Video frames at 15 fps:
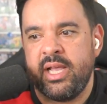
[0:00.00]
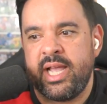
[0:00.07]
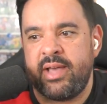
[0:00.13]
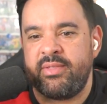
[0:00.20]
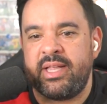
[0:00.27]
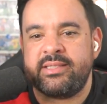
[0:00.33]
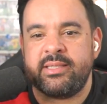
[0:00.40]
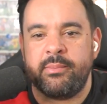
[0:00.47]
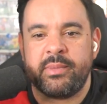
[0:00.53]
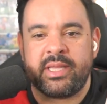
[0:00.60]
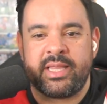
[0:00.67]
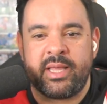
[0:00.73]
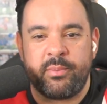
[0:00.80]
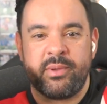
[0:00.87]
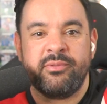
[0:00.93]
And that's something
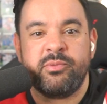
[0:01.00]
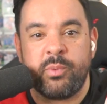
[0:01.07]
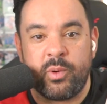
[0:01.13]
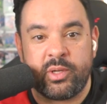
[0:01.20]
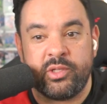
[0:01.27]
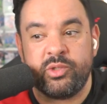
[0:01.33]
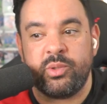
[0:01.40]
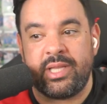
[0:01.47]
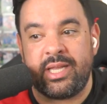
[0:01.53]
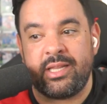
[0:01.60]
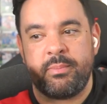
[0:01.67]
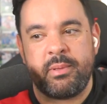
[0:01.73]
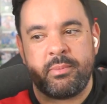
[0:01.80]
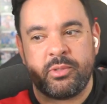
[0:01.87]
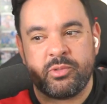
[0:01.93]
mm-hmm. that we've spoken to a lot of
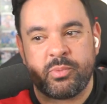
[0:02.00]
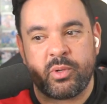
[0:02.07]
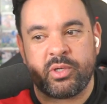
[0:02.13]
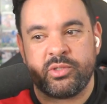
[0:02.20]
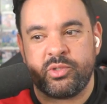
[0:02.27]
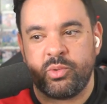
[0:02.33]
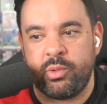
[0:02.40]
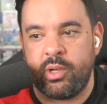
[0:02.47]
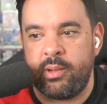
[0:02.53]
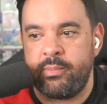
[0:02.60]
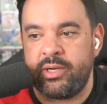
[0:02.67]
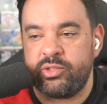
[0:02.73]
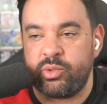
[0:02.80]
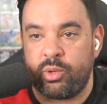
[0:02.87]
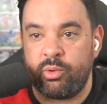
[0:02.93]
the people we've spoken to uh,
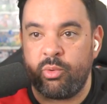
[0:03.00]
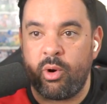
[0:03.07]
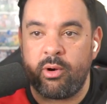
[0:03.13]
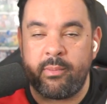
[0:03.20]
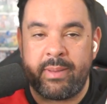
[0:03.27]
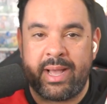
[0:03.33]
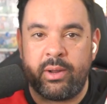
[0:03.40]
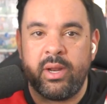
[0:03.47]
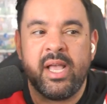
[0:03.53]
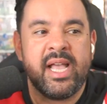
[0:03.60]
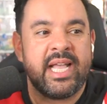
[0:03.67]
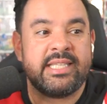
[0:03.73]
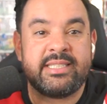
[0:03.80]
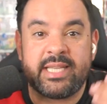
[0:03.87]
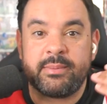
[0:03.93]
Minnesota Aurora about.
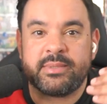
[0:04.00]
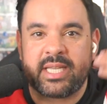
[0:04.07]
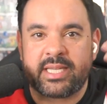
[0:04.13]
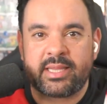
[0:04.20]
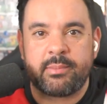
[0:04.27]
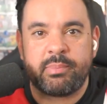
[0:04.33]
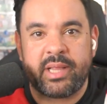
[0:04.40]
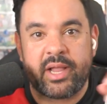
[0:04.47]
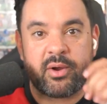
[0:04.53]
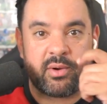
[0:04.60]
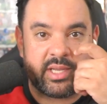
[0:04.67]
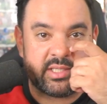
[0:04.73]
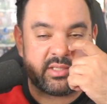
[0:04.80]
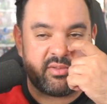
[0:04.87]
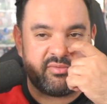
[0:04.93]
It seems like the player
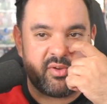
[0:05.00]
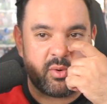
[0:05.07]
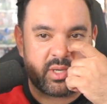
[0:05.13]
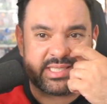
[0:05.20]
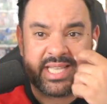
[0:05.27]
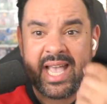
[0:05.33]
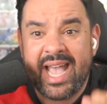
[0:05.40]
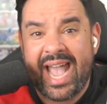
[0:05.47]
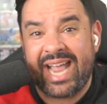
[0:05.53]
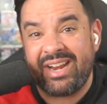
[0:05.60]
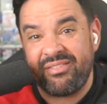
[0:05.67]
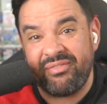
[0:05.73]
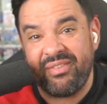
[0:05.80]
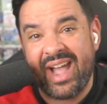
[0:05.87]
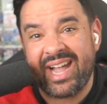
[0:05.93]
is the focus. And
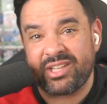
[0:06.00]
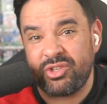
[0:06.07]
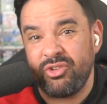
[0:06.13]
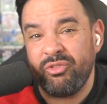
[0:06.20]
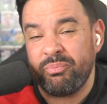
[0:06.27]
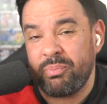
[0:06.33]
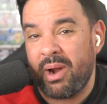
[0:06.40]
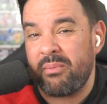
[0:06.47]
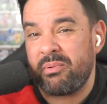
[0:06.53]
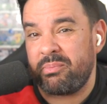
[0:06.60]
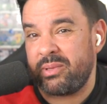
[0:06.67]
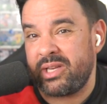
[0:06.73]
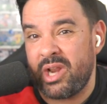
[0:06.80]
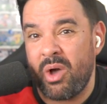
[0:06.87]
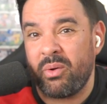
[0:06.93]
in fact, you've
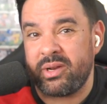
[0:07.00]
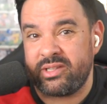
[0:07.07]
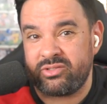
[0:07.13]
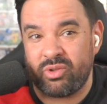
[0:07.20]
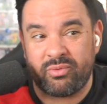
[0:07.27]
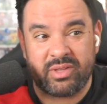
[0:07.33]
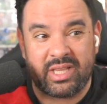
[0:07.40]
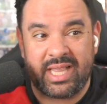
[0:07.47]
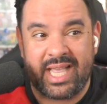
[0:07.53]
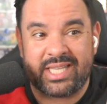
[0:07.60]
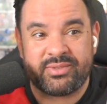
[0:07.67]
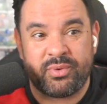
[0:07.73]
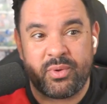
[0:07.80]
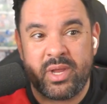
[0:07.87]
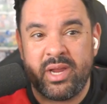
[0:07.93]
probably noticed over the last
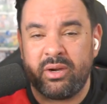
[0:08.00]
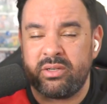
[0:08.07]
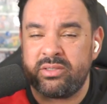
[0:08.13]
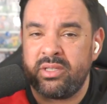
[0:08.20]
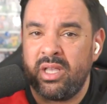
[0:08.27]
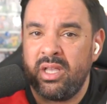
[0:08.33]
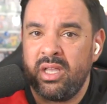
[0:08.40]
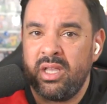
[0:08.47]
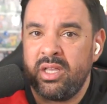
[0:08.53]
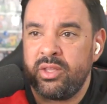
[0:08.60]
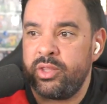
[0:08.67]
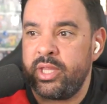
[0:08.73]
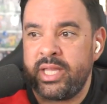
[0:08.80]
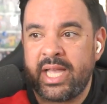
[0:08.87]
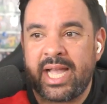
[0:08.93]
few years,
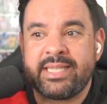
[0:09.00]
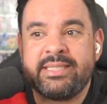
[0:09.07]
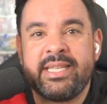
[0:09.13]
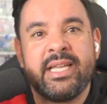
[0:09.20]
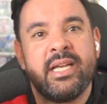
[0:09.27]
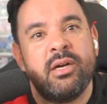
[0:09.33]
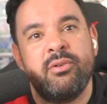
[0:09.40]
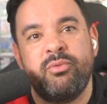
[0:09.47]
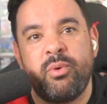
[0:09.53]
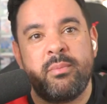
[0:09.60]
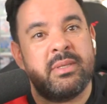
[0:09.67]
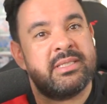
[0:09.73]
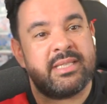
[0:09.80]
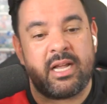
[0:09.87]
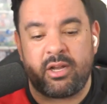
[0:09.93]
the idea of
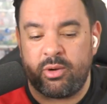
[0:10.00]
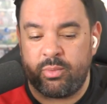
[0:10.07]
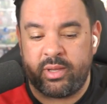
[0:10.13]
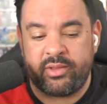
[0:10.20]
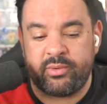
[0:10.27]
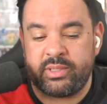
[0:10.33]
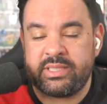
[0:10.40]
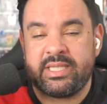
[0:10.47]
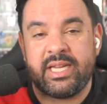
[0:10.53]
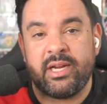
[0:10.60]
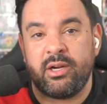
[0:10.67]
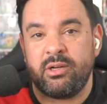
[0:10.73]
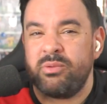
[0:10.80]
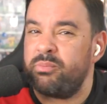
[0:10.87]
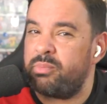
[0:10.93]
women's soccer, whether it's
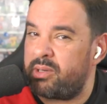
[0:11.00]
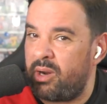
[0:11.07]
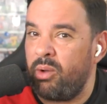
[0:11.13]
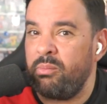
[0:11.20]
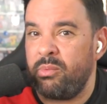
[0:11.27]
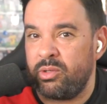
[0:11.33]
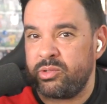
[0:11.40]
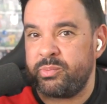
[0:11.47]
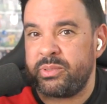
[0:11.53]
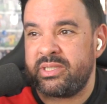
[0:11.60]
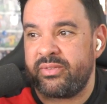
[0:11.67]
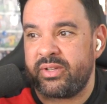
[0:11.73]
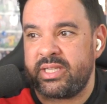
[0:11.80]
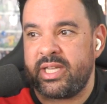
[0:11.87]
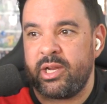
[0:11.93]
here, but almost
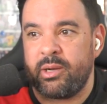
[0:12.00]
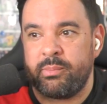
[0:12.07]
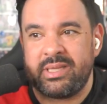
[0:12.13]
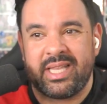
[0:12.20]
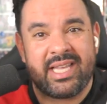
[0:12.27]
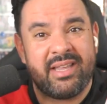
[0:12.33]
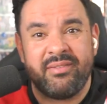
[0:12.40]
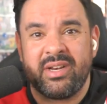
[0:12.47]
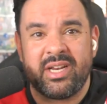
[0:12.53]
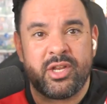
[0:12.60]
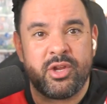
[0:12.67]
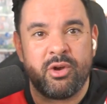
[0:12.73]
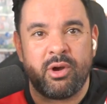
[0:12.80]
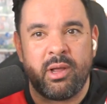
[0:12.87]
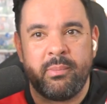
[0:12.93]
specifically here, but like even in
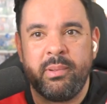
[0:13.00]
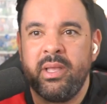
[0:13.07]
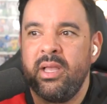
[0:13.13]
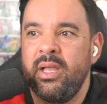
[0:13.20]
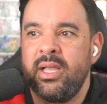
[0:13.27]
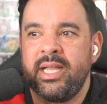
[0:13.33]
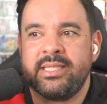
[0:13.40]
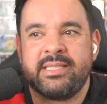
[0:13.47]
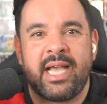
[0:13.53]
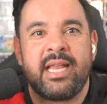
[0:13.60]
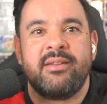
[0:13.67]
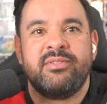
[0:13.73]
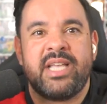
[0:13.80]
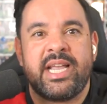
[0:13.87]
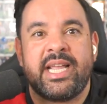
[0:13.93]
Europe, it's kind
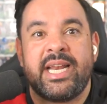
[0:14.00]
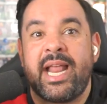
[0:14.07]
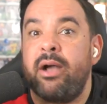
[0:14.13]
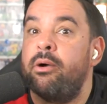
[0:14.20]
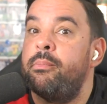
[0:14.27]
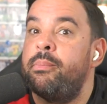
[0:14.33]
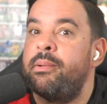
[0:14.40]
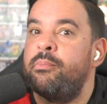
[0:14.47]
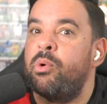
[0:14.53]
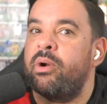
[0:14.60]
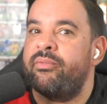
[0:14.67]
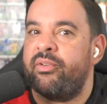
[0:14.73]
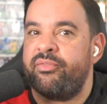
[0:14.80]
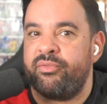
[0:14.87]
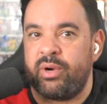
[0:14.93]
of taken now a bit more of
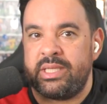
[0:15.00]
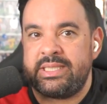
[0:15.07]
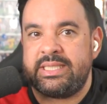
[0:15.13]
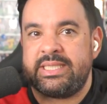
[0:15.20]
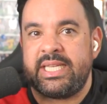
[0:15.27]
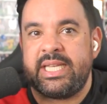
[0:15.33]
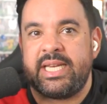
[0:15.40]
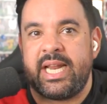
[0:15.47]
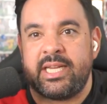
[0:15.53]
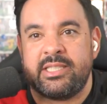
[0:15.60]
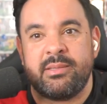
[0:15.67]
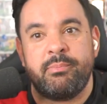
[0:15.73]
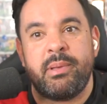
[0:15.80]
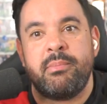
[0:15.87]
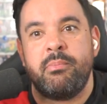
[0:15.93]
a front seat and it's
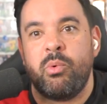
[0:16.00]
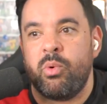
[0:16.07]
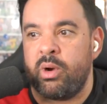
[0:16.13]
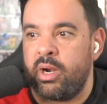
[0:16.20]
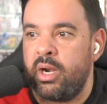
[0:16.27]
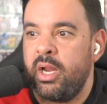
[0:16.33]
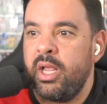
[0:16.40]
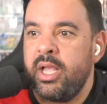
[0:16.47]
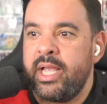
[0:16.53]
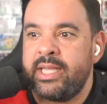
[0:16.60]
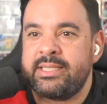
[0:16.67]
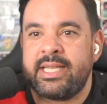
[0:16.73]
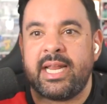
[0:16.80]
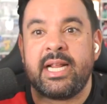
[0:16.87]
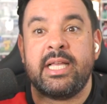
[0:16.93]
a bit more,
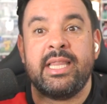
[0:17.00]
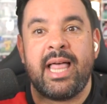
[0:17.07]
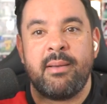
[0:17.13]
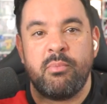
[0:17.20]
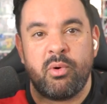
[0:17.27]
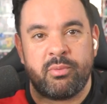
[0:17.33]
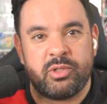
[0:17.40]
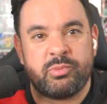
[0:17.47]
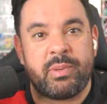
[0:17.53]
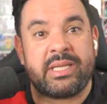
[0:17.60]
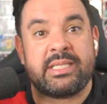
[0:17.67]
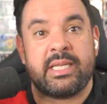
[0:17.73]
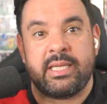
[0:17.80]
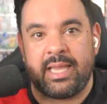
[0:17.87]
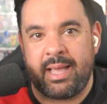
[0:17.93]
it's getting a lot more respect
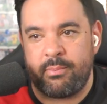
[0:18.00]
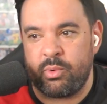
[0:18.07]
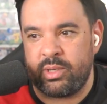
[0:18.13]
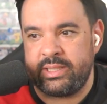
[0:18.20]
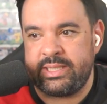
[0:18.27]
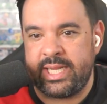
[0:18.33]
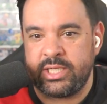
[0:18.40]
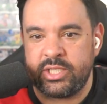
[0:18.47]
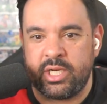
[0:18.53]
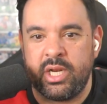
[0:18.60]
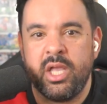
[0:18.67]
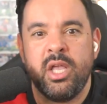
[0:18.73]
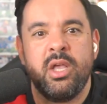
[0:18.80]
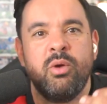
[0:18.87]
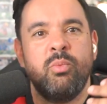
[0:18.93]
and a lot more attention.
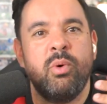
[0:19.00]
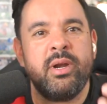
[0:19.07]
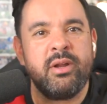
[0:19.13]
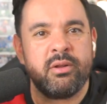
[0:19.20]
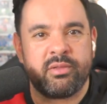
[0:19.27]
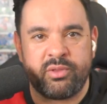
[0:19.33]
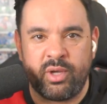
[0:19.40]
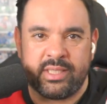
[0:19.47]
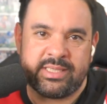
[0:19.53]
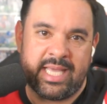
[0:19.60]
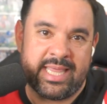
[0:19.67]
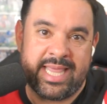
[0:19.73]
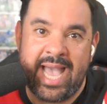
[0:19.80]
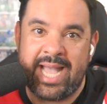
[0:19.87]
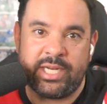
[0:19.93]
What are your thoughts
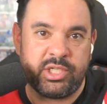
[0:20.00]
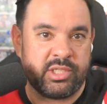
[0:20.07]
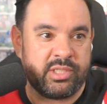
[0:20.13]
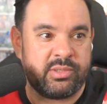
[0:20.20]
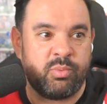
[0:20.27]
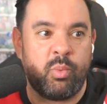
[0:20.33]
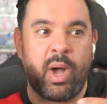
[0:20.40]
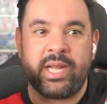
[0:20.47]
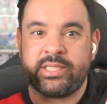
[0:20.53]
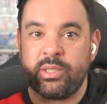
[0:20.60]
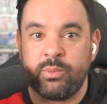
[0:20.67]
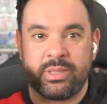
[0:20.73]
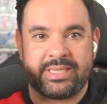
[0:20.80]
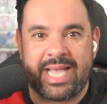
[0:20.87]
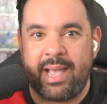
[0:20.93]
on that? Just
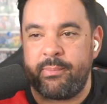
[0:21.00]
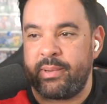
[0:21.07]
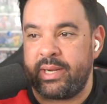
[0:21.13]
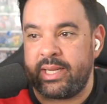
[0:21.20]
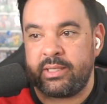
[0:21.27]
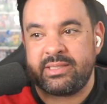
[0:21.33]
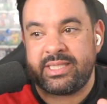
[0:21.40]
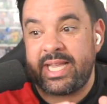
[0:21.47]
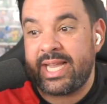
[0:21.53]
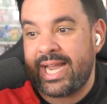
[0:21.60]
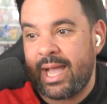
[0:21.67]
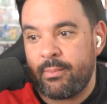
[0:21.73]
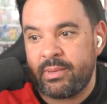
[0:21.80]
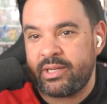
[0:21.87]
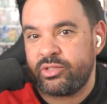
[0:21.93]
watching what's happening, seeing
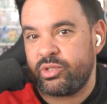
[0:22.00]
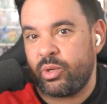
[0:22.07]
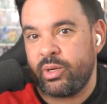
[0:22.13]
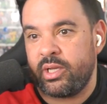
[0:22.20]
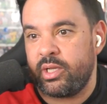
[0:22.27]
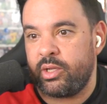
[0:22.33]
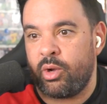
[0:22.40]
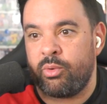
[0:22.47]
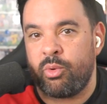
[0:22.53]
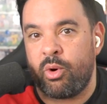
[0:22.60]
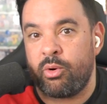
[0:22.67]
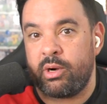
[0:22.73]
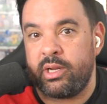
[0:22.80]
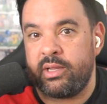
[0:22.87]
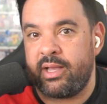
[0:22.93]
how Minnesota
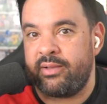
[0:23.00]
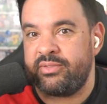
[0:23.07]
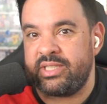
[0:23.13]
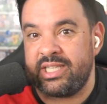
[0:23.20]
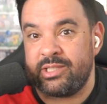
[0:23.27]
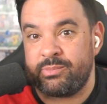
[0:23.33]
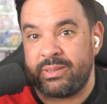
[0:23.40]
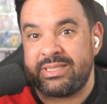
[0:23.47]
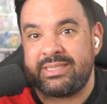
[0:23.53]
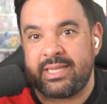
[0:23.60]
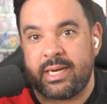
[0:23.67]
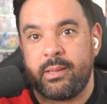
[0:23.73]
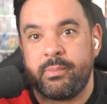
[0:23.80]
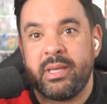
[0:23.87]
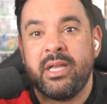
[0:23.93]
Aurora FC has been set
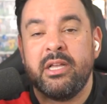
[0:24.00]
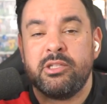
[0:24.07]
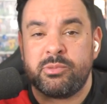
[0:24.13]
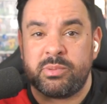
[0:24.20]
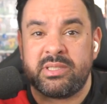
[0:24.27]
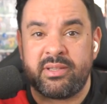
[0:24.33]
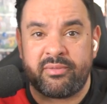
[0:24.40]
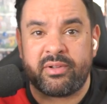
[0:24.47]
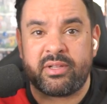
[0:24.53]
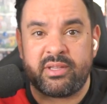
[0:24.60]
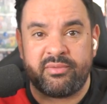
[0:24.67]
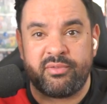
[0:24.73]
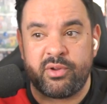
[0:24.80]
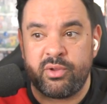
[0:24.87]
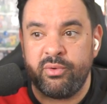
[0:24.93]
up specifically
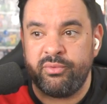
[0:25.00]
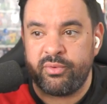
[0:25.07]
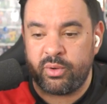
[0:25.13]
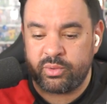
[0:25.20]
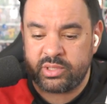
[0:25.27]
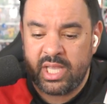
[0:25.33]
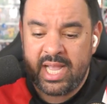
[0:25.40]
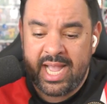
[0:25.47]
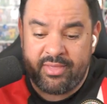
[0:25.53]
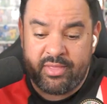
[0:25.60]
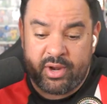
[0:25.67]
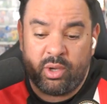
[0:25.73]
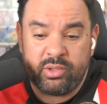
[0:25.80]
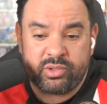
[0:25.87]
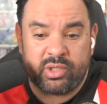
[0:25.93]
for you folks, and then
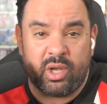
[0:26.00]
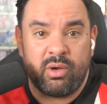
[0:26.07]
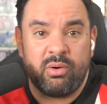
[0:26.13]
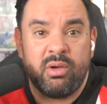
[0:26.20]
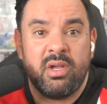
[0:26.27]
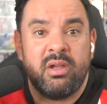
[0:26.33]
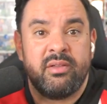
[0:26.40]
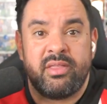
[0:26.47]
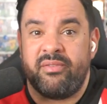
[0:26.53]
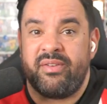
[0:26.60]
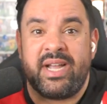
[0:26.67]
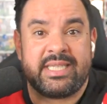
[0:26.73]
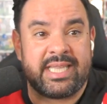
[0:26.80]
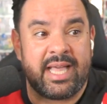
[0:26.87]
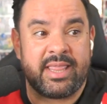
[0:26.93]
also the
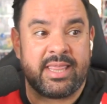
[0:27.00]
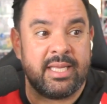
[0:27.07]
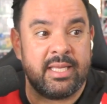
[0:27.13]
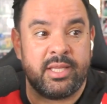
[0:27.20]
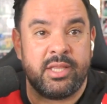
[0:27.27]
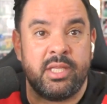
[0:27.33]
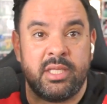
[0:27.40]
fact that the the